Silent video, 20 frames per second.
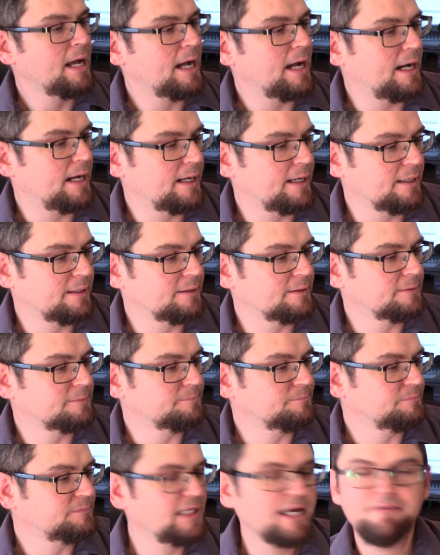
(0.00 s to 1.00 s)

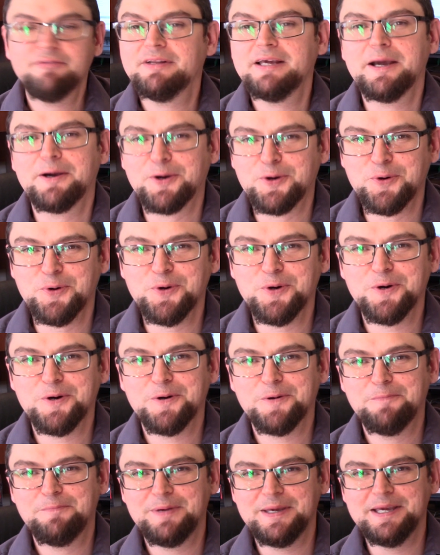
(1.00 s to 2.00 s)
Um, definitely a
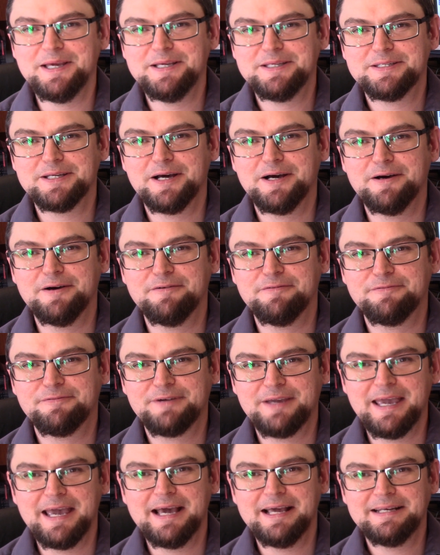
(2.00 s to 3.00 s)
cool piece of
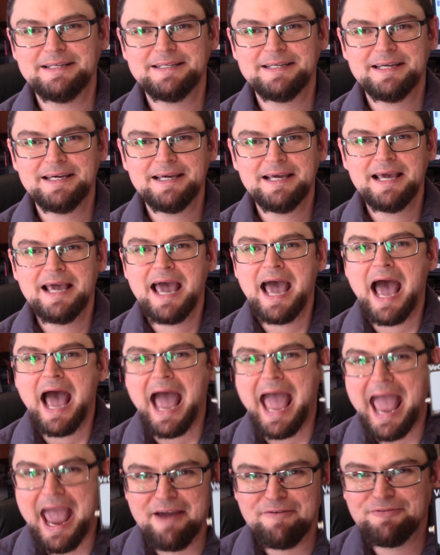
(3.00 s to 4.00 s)
kit.
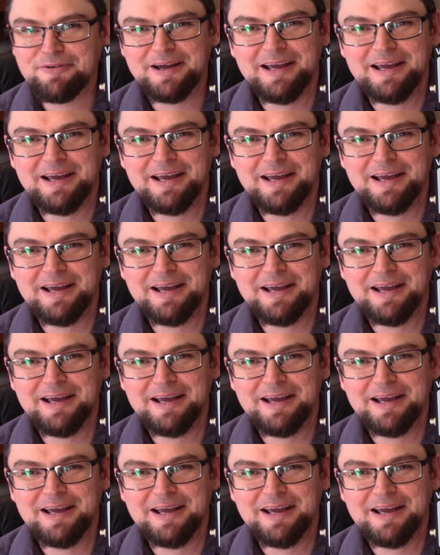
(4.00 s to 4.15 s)
Every,